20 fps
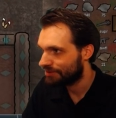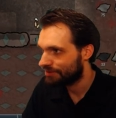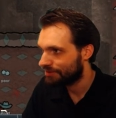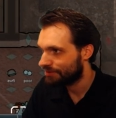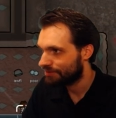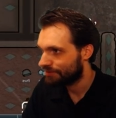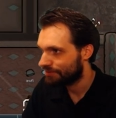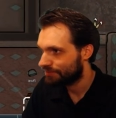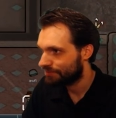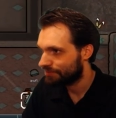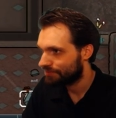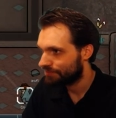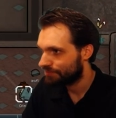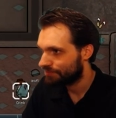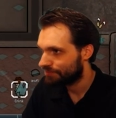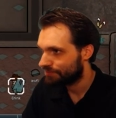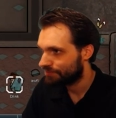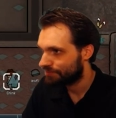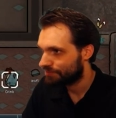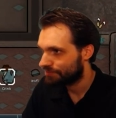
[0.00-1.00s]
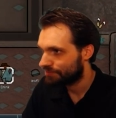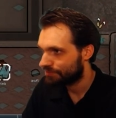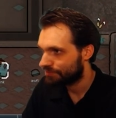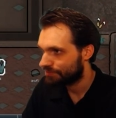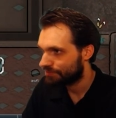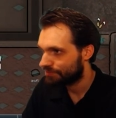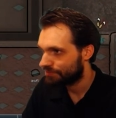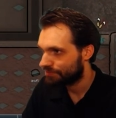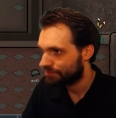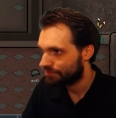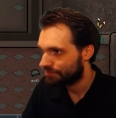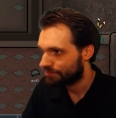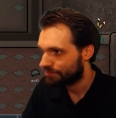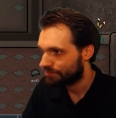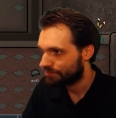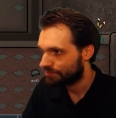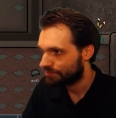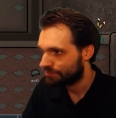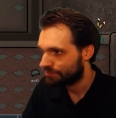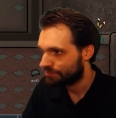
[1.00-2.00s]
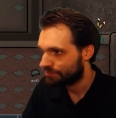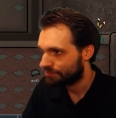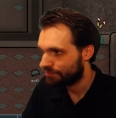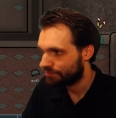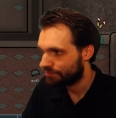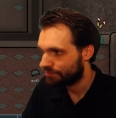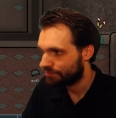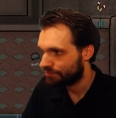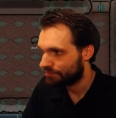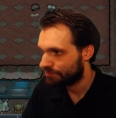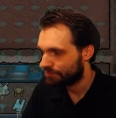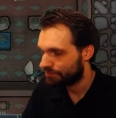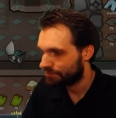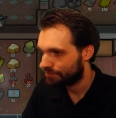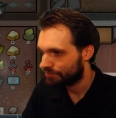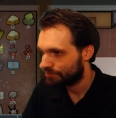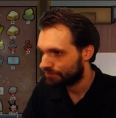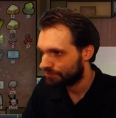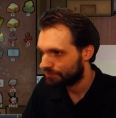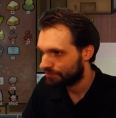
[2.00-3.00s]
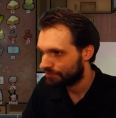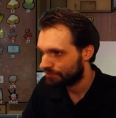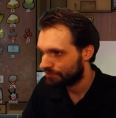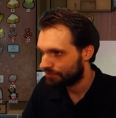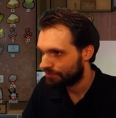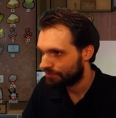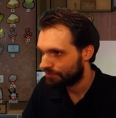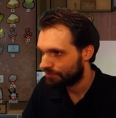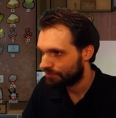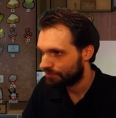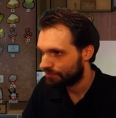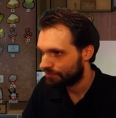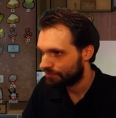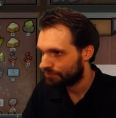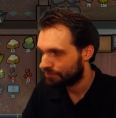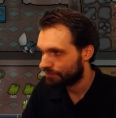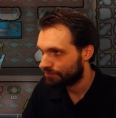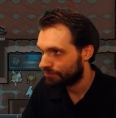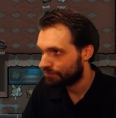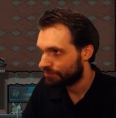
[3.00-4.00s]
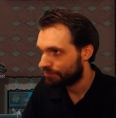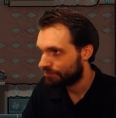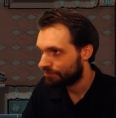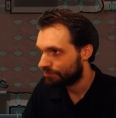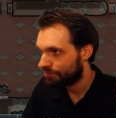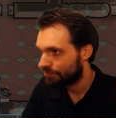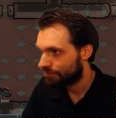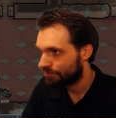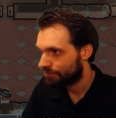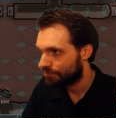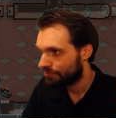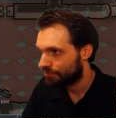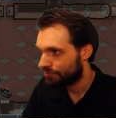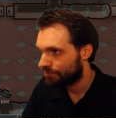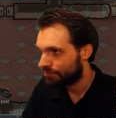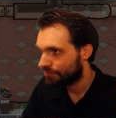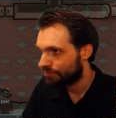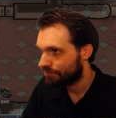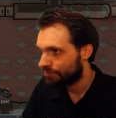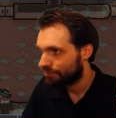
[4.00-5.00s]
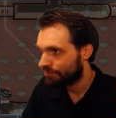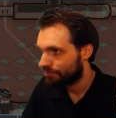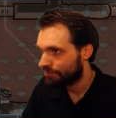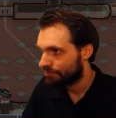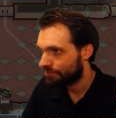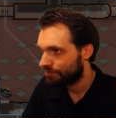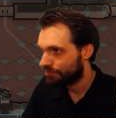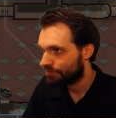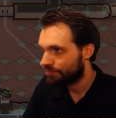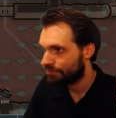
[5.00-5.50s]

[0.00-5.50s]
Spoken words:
[no speech]